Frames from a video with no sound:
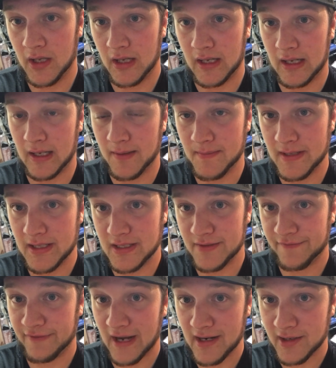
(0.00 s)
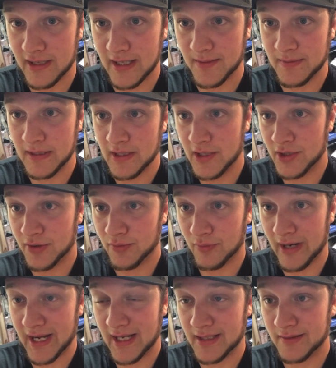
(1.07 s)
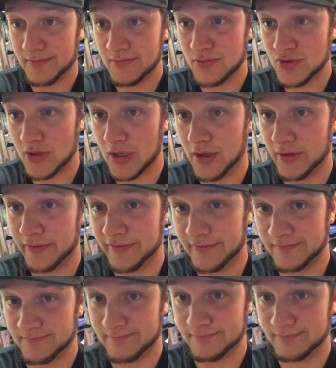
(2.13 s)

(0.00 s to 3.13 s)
It fired up, ran, drove.